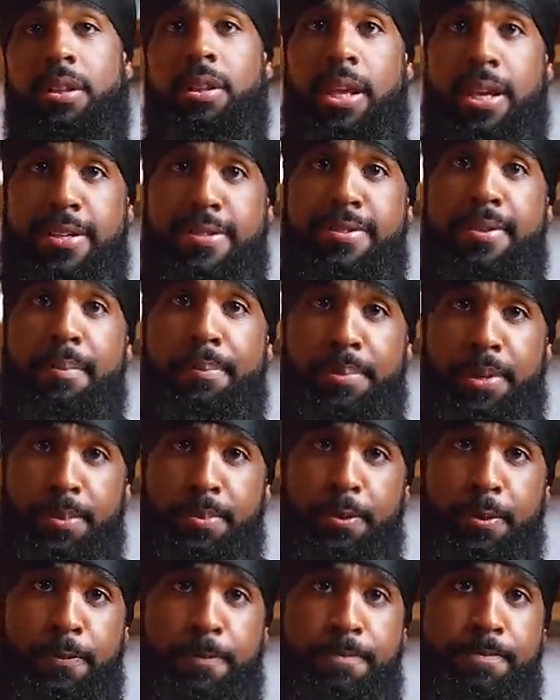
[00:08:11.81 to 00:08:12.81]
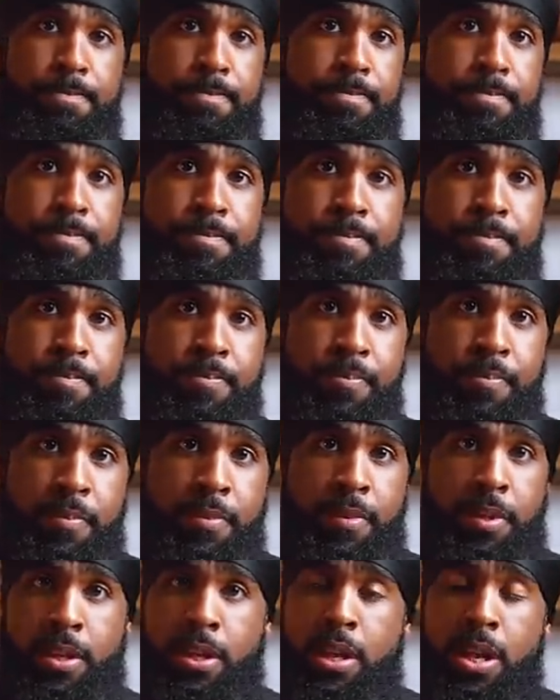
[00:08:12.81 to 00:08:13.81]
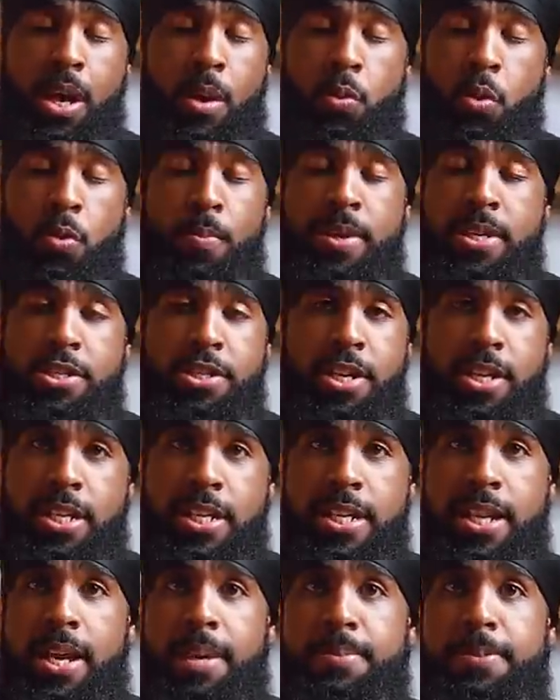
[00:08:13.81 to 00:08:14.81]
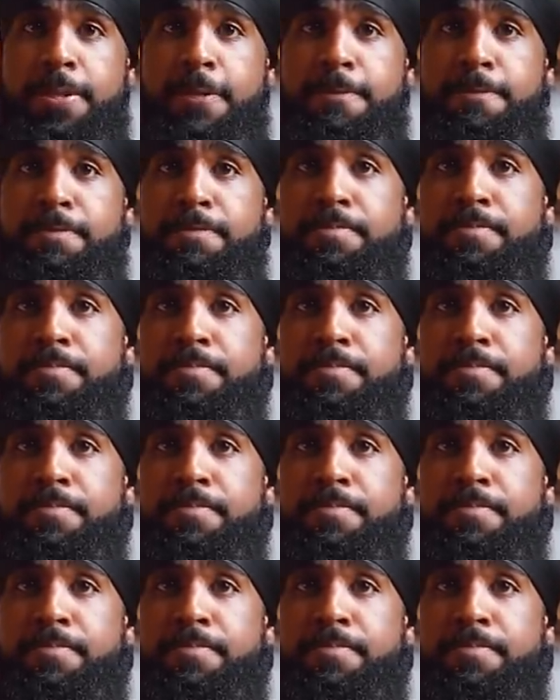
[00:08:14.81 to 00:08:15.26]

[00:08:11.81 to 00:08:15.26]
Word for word: like some people. I won't mention any names.